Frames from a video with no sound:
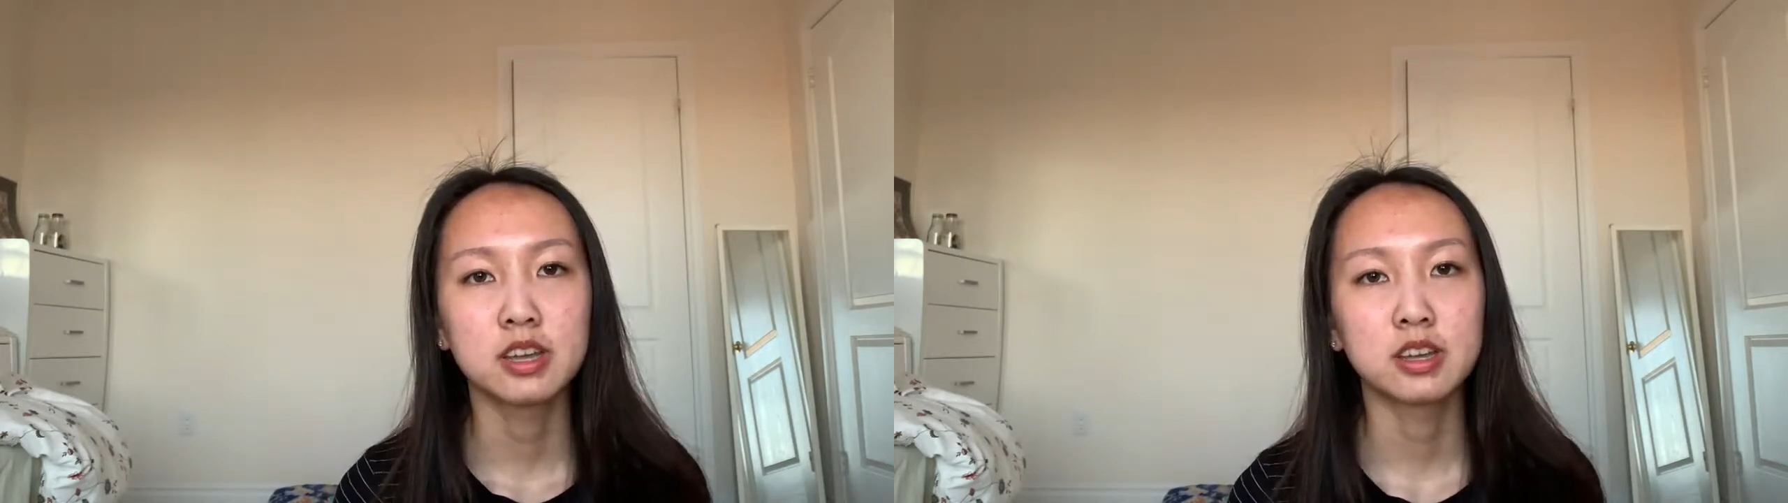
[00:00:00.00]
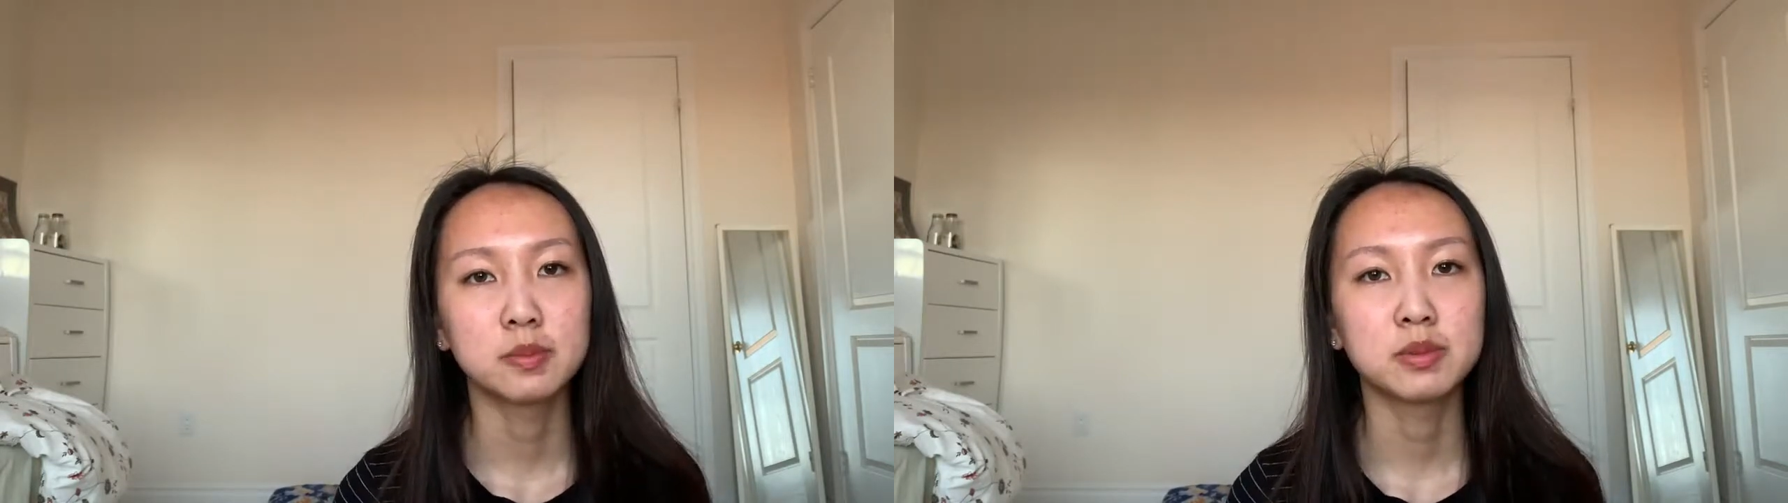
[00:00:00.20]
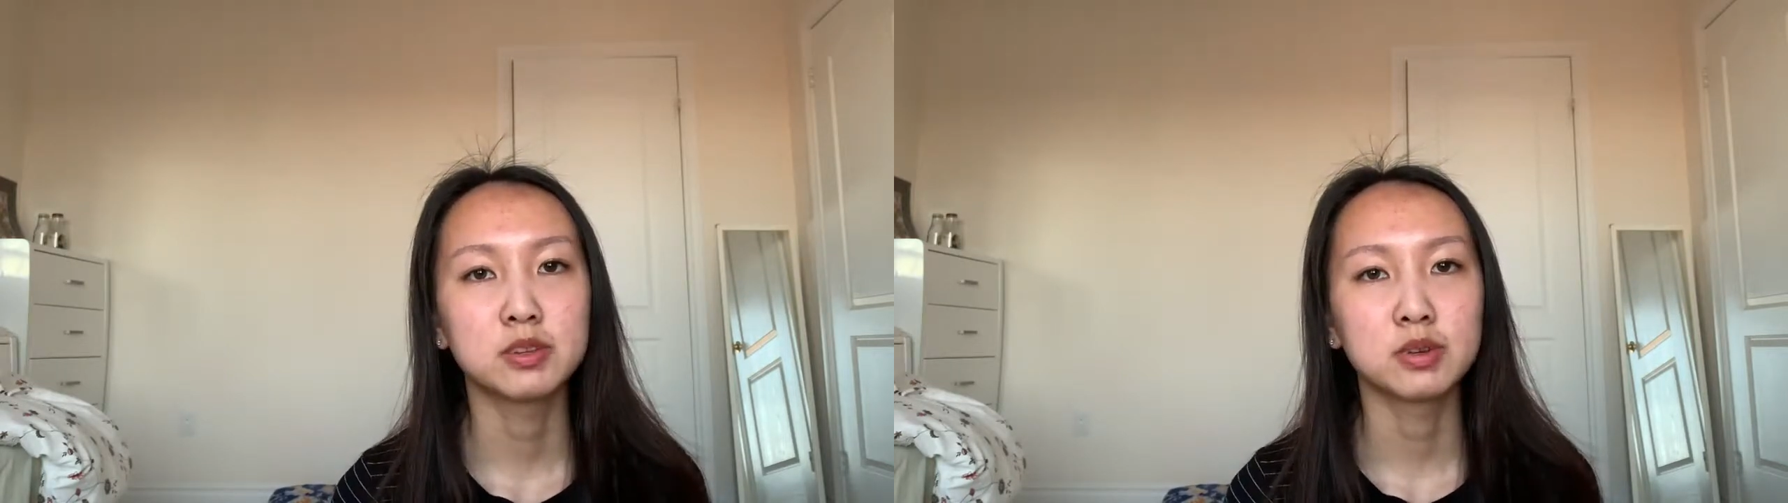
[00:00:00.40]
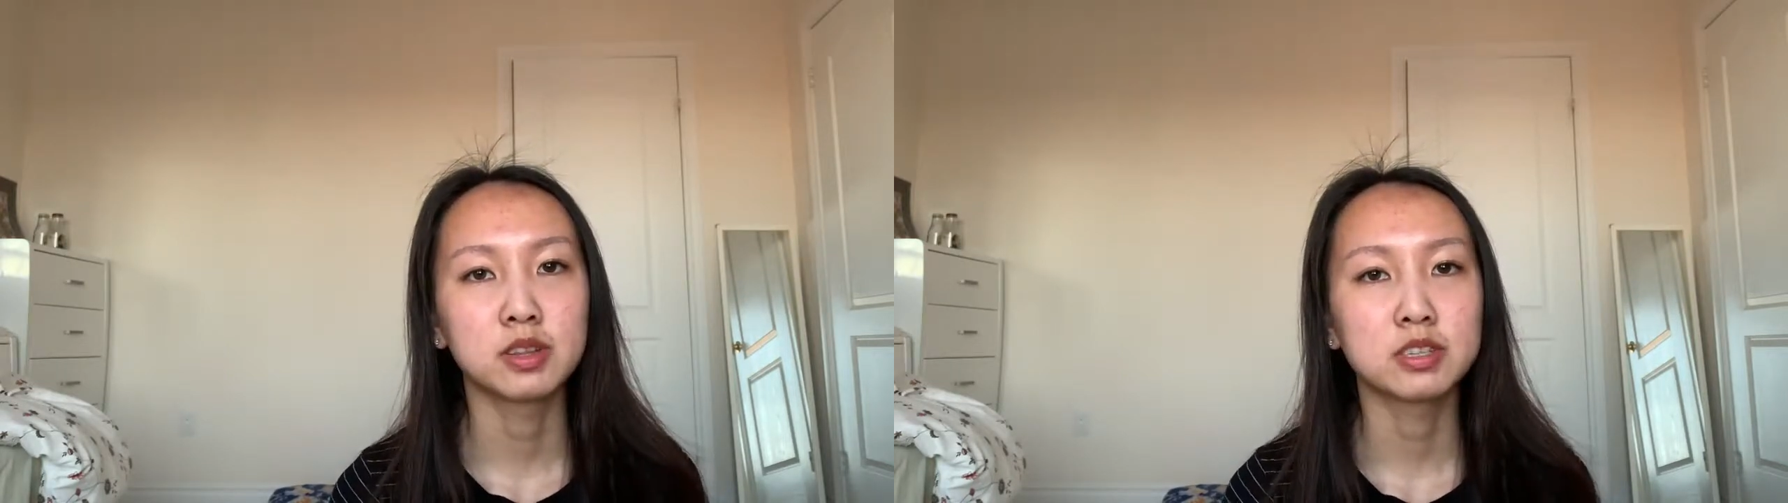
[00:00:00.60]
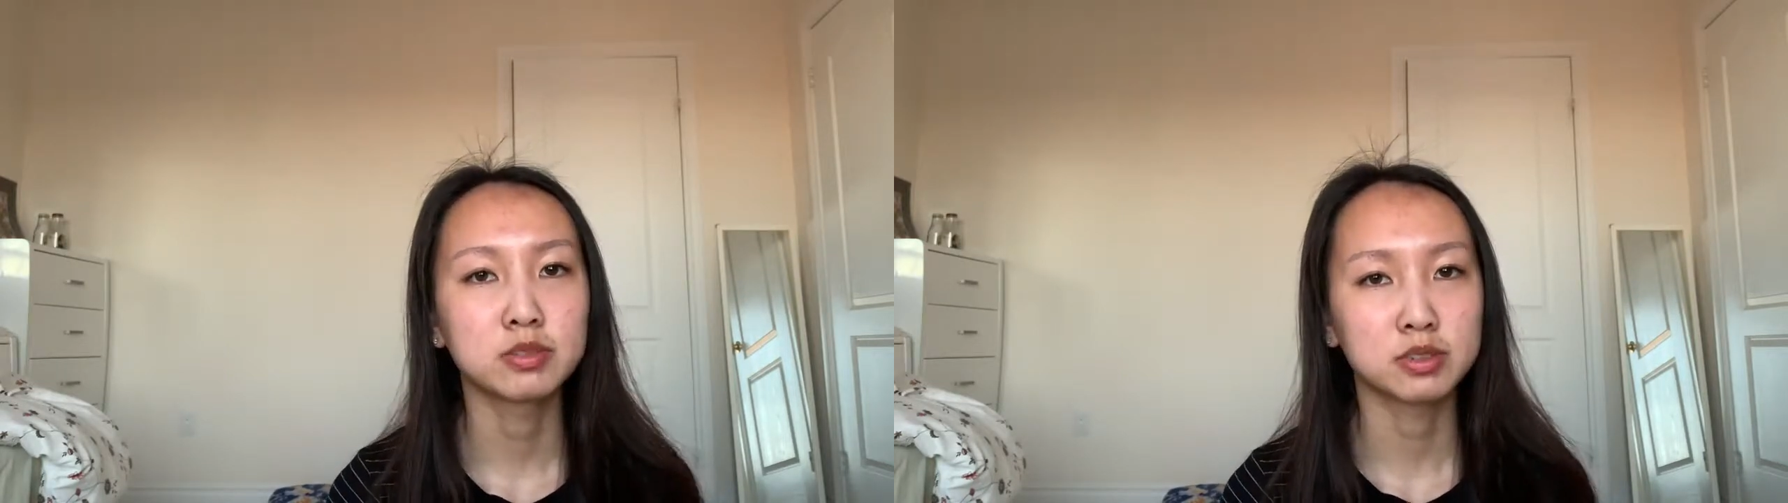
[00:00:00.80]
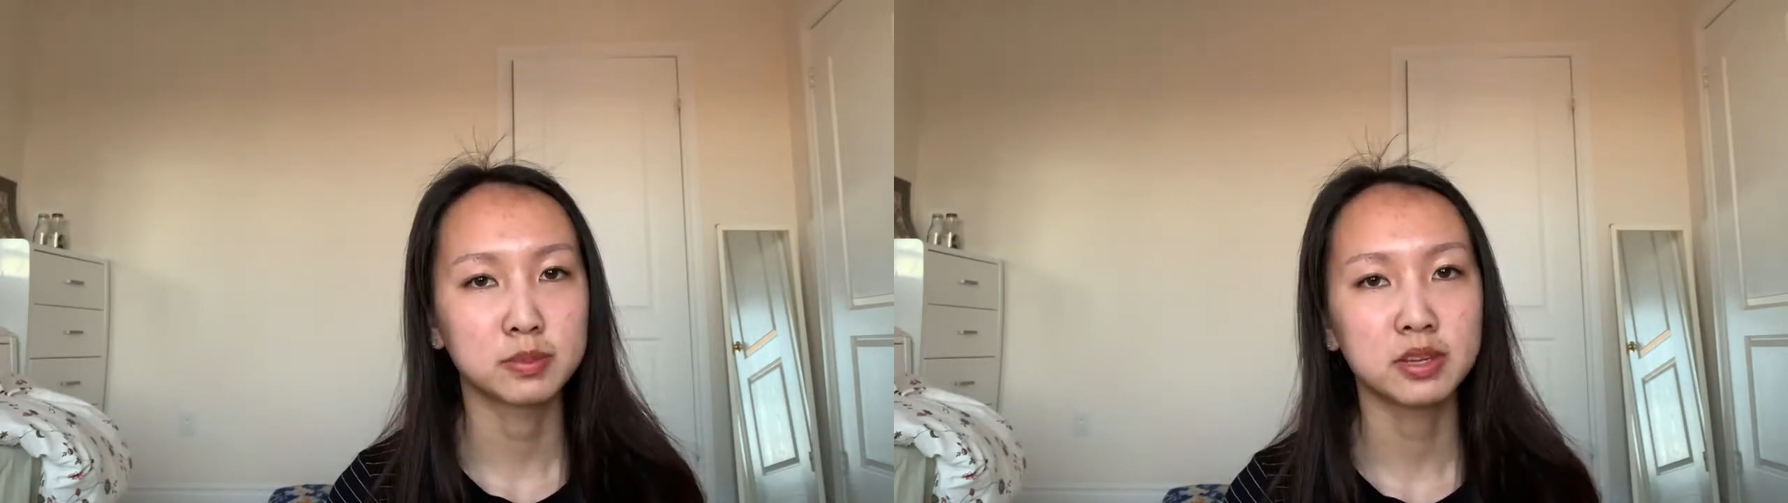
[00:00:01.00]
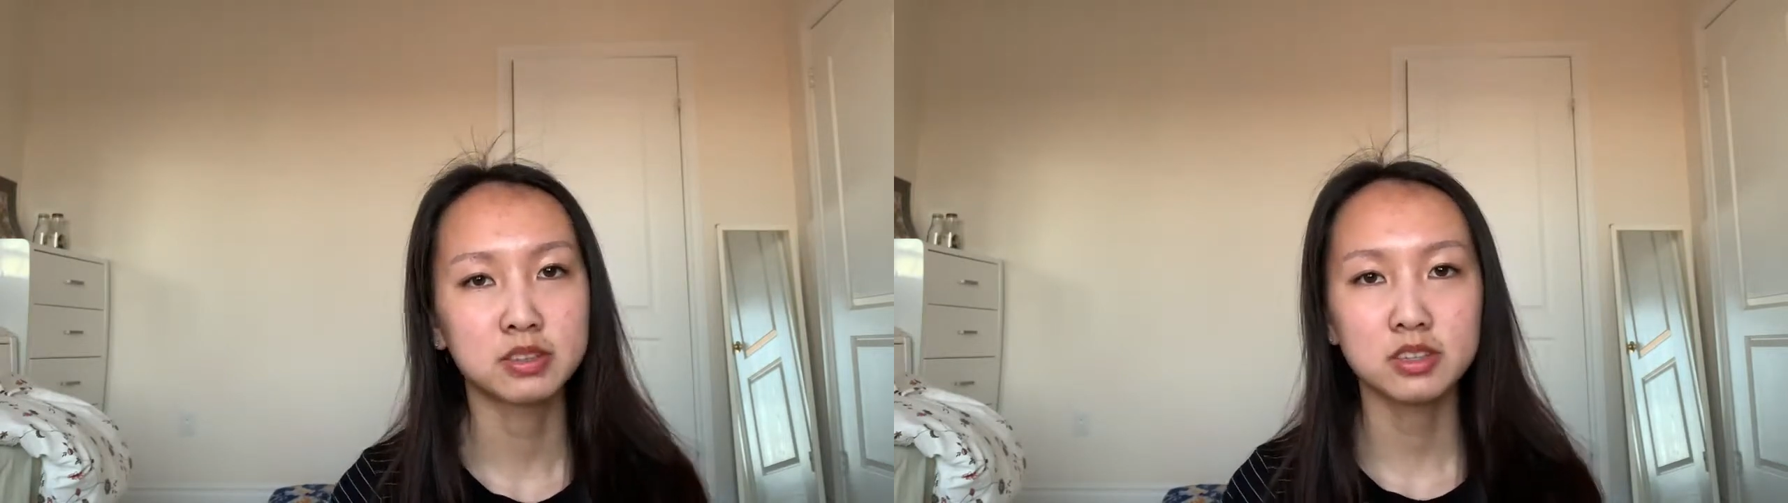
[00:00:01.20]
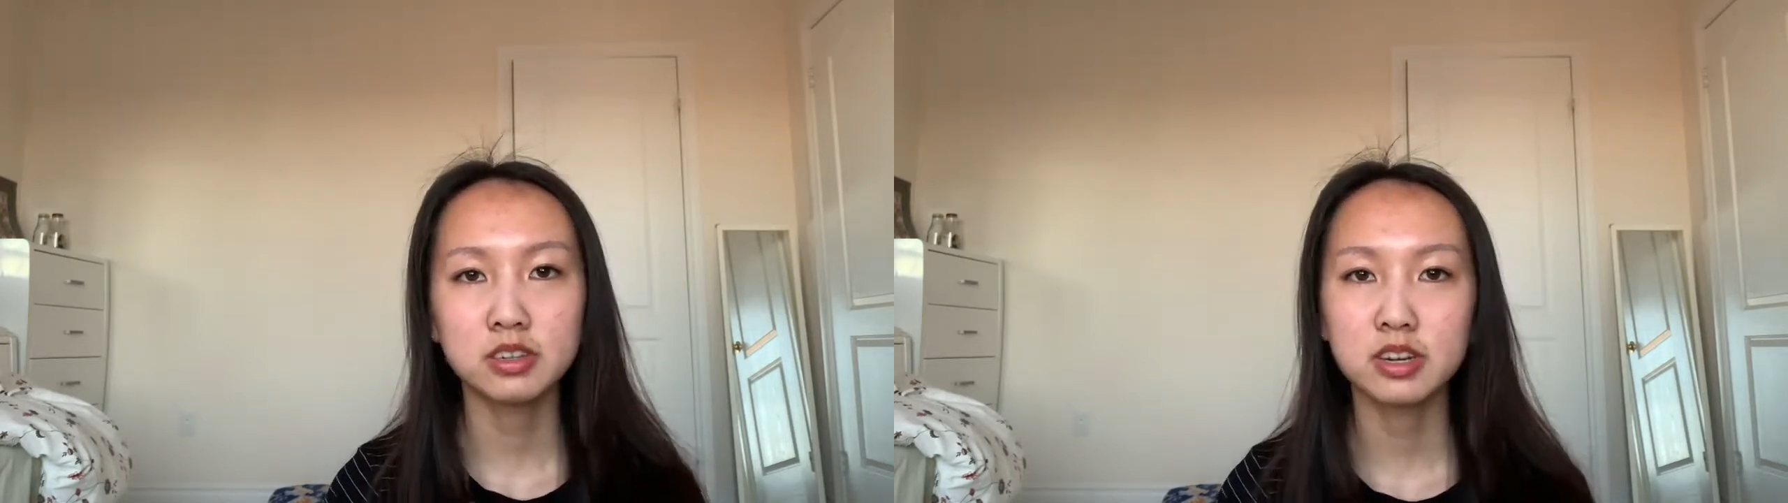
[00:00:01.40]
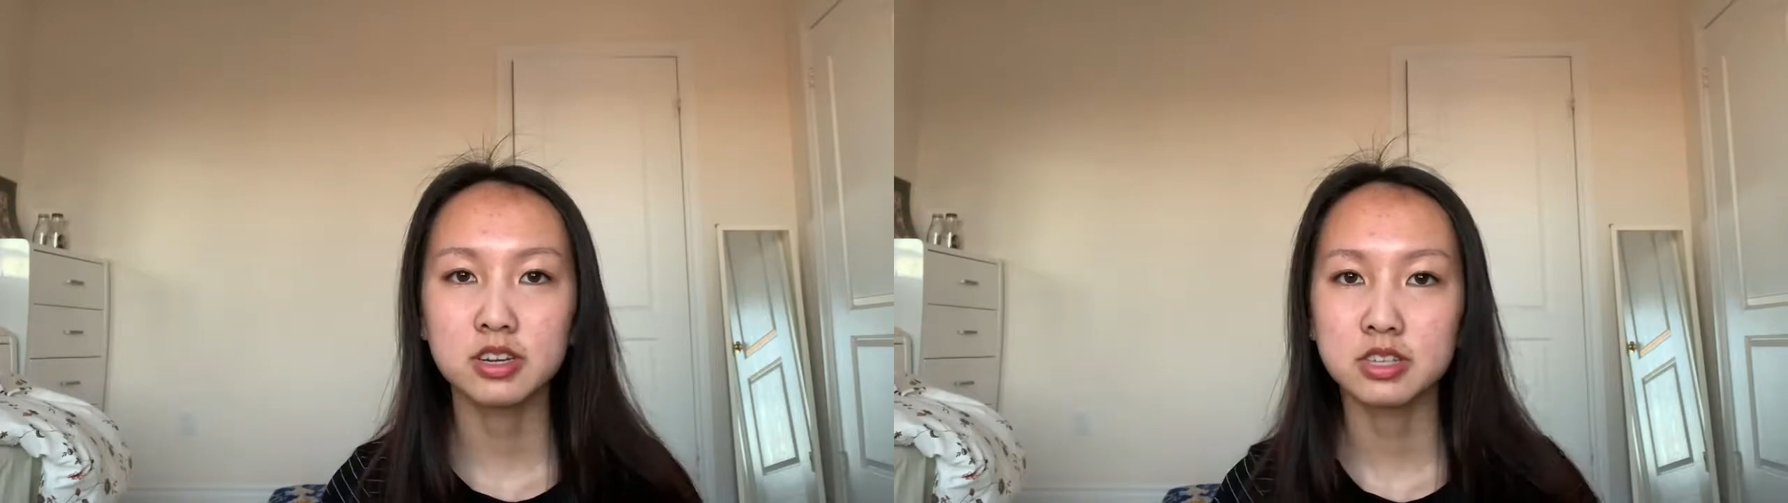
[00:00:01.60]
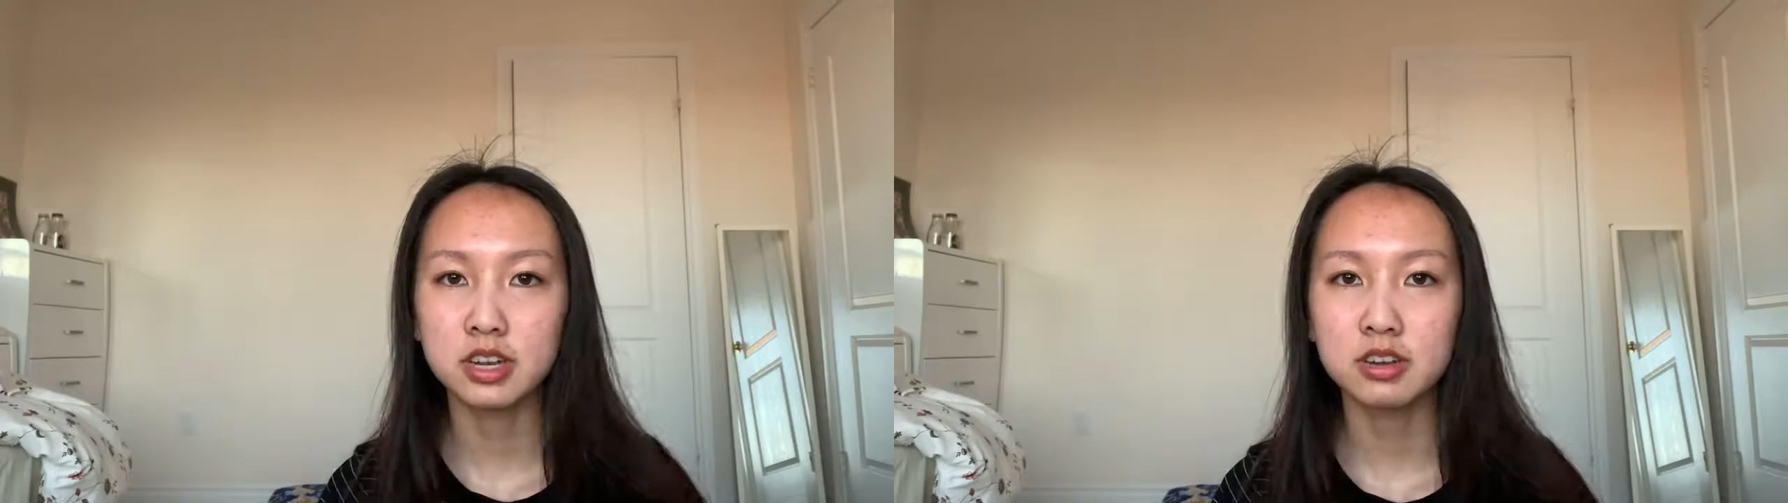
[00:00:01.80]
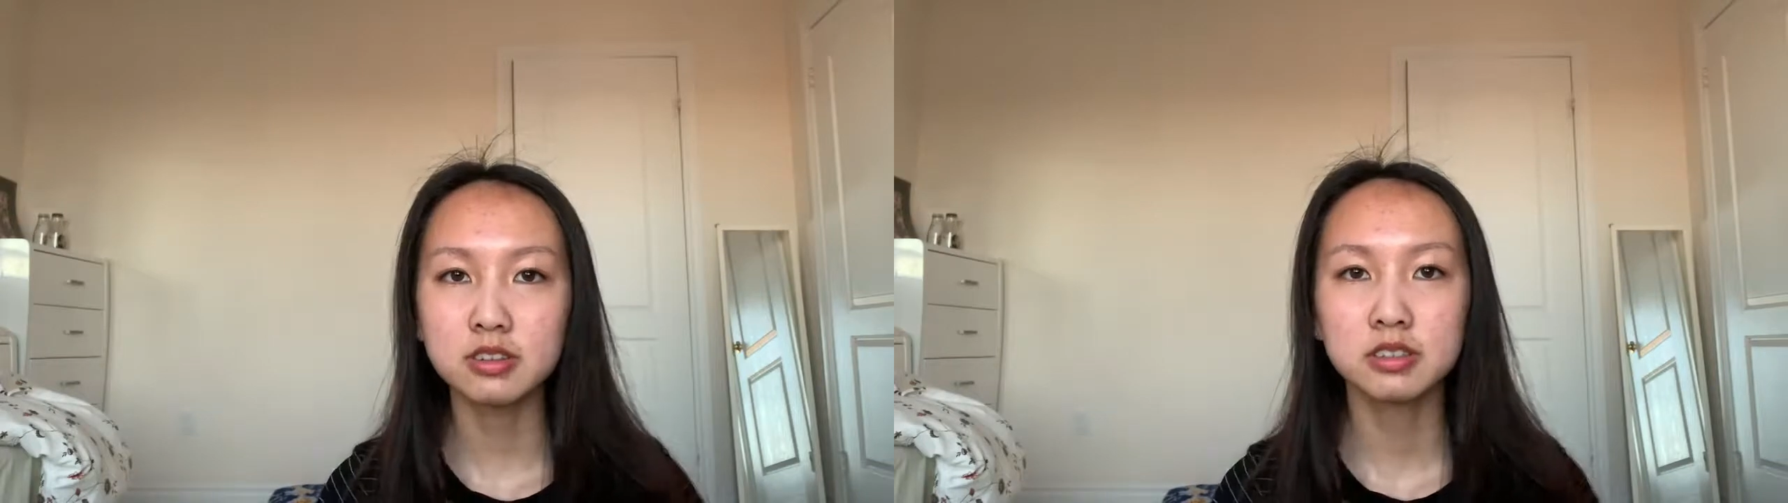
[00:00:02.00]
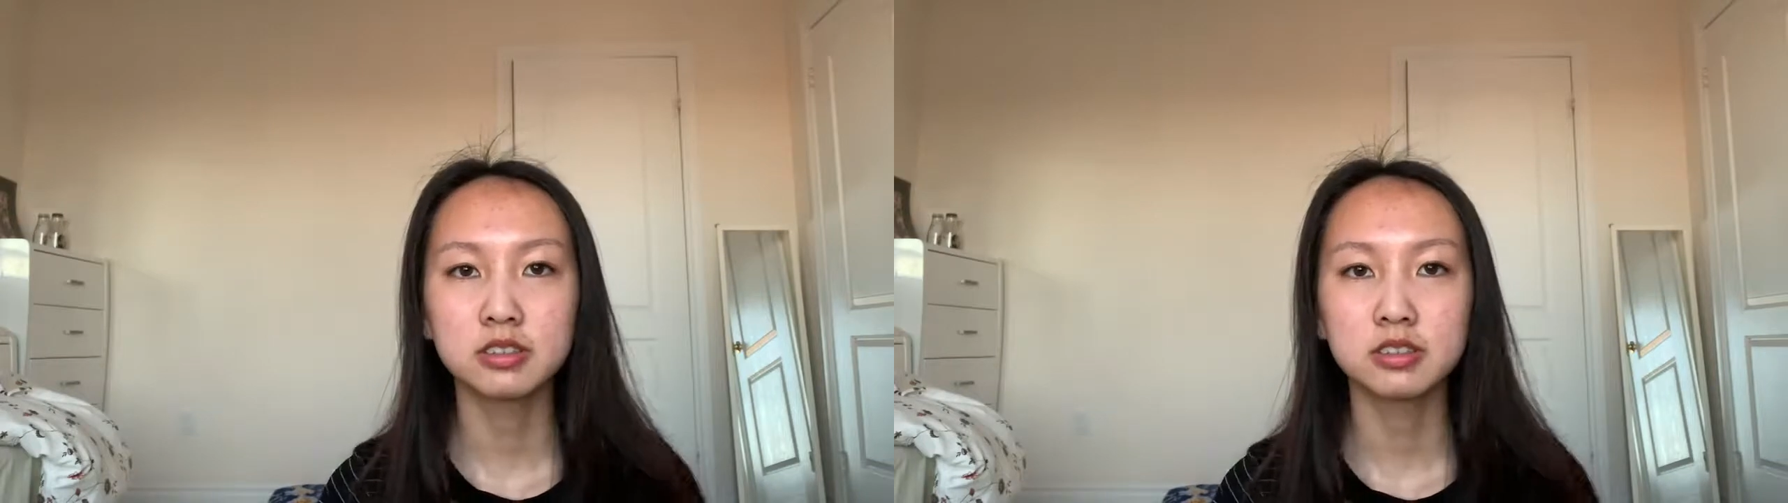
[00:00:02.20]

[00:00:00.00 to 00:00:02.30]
and I've been doing this for about 2 years now.